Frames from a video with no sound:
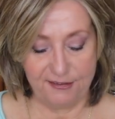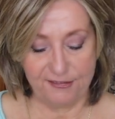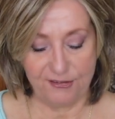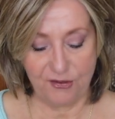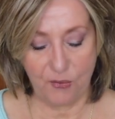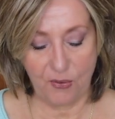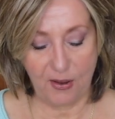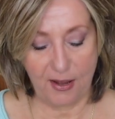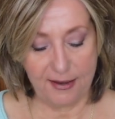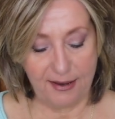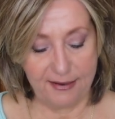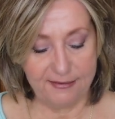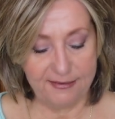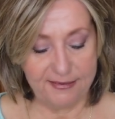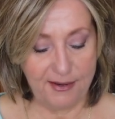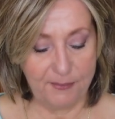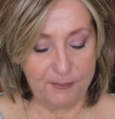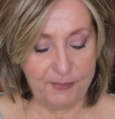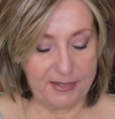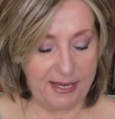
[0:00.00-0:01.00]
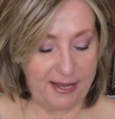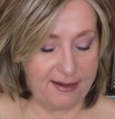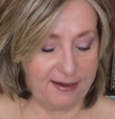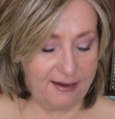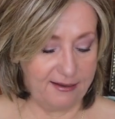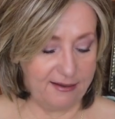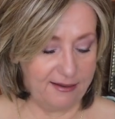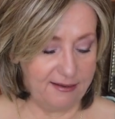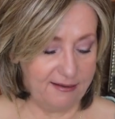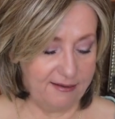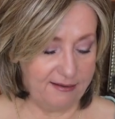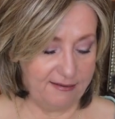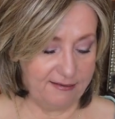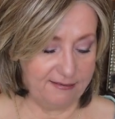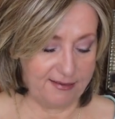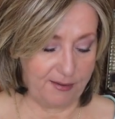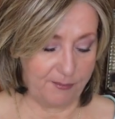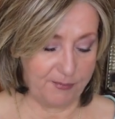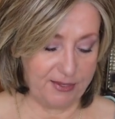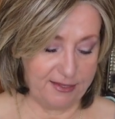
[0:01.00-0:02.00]
So I ended up getting
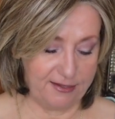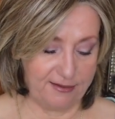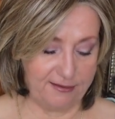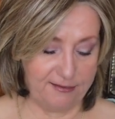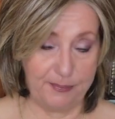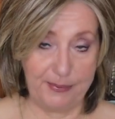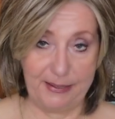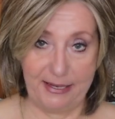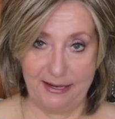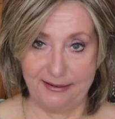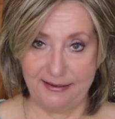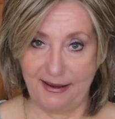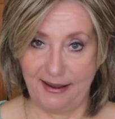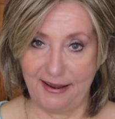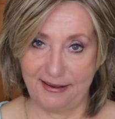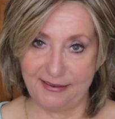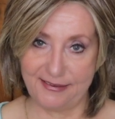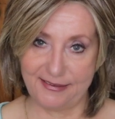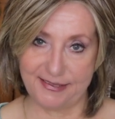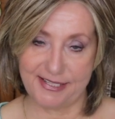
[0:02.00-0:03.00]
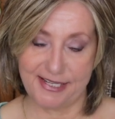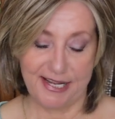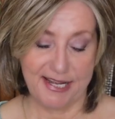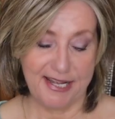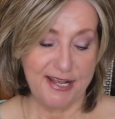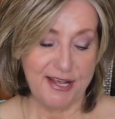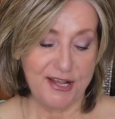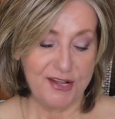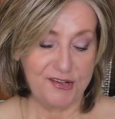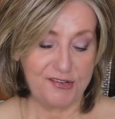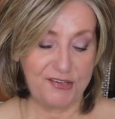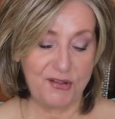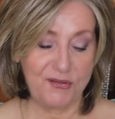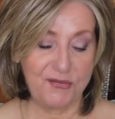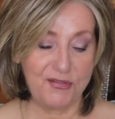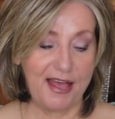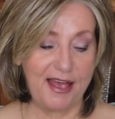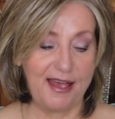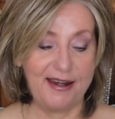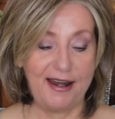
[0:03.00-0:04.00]
some of these Band-Aids
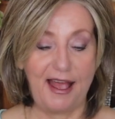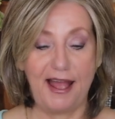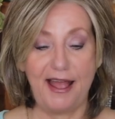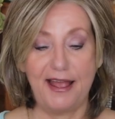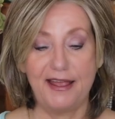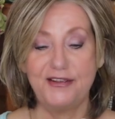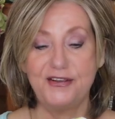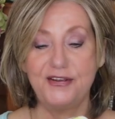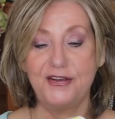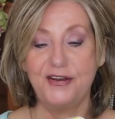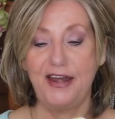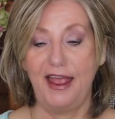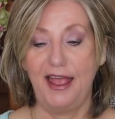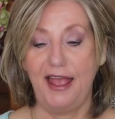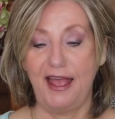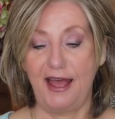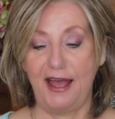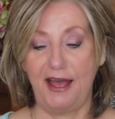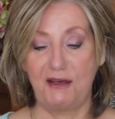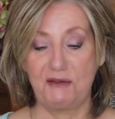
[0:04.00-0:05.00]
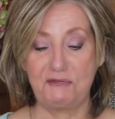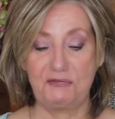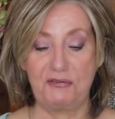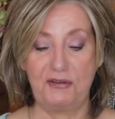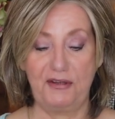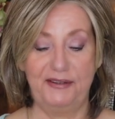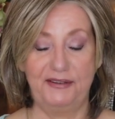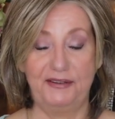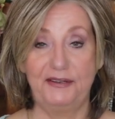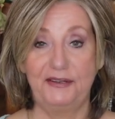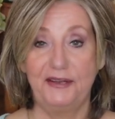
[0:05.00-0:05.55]
so that I could have